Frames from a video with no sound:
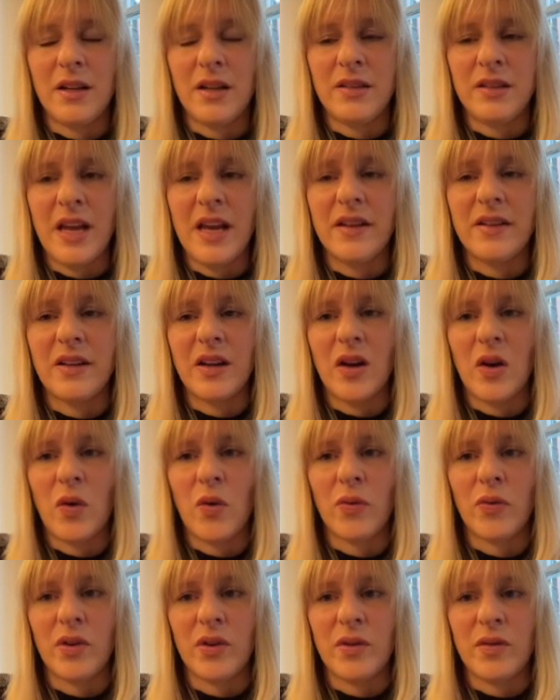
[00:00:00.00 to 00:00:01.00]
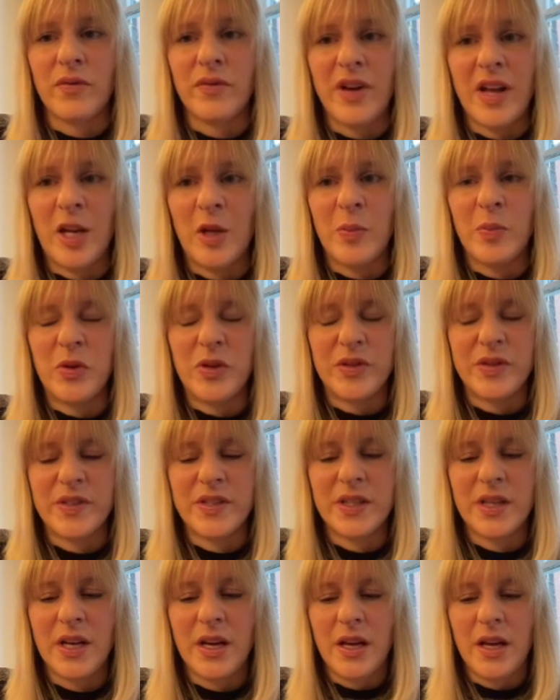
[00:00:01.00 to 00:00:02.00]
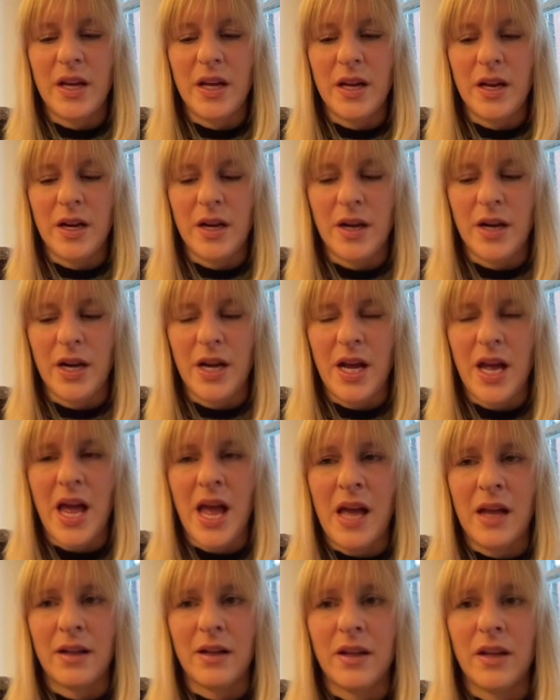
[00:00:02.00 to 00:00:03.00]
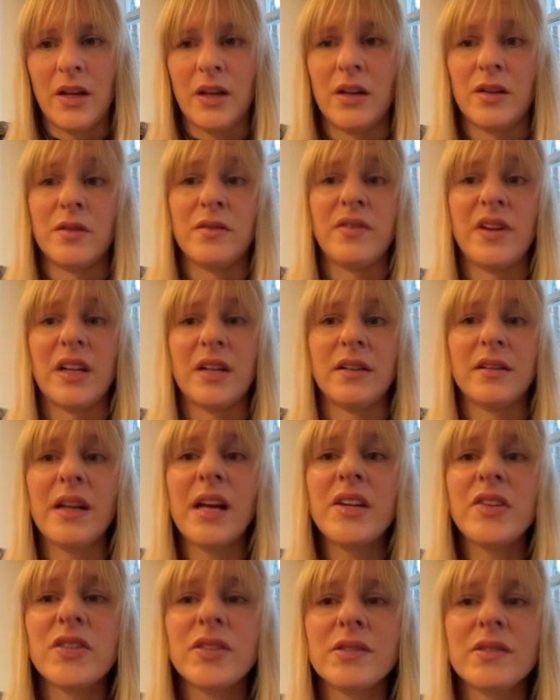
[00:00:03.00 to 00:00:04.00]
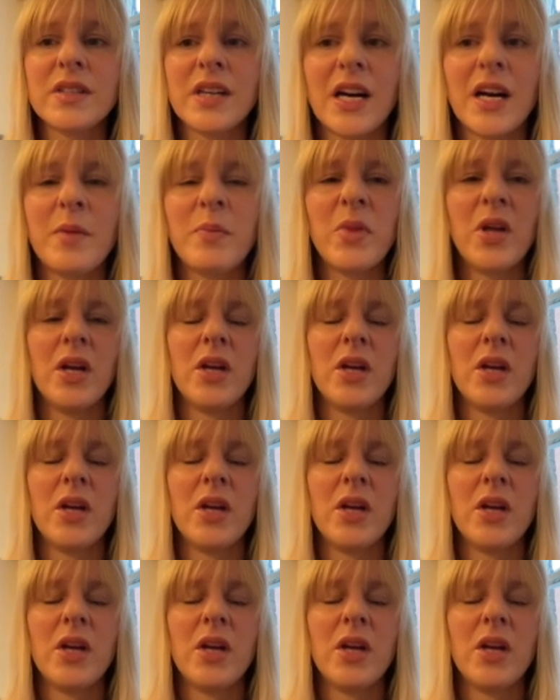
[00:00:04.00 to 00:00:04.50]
data on the development and the validation time.